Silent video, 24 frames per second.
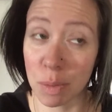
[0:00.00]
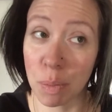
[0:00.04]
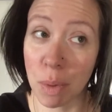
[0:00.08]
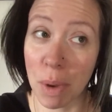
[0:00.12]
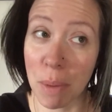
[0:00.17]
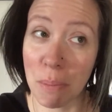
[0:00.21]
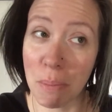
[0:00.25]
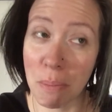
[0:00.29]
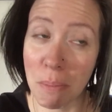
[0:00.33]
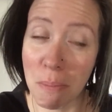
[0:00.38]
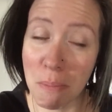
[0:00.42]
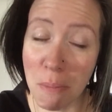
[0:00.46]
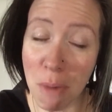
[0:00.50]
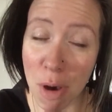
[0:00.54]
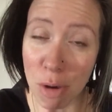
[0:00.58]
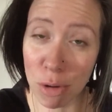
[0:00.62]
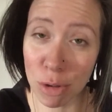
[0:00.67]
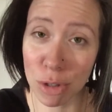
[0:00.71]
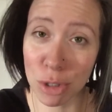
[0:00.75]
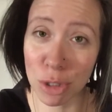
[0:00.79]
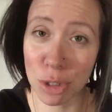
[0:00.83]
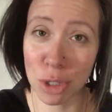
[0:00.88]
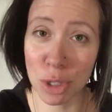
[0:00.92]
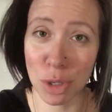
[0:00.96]
but
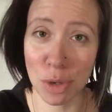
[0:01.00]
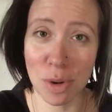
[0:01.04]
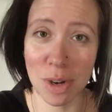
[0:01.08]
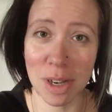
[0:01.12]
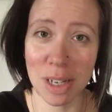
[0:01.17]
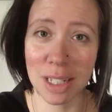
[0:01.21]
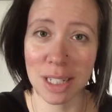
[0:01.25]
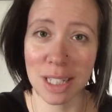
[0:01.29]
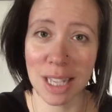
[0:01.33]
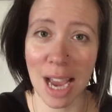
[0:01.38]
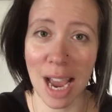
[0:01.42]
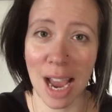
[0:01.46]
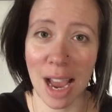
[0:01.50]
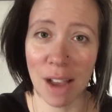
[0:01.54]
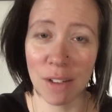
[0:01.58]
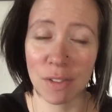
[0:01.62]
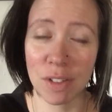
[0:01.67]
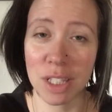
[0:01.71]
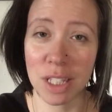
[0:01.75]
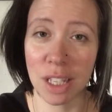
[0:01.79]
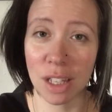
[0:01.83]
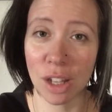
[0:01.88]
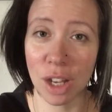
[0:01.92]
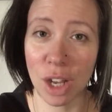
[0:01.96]
most toys have
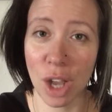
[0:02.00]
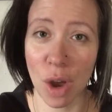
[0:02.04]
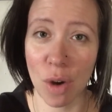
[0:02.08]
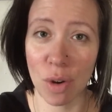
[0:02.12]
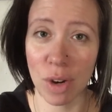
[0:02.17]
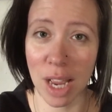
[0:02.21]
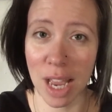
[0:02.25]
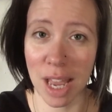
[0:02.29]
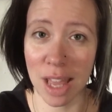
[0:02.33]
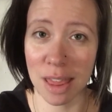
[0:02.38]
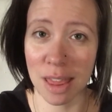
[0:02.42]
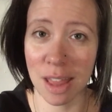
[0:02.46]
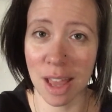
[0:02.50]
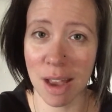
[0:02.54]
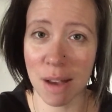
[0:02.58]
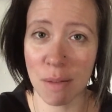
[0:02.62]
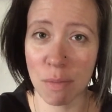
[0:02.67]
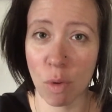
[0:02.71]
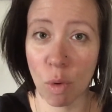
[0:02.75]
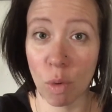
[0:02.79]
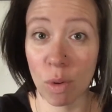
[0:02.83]
silicone in them,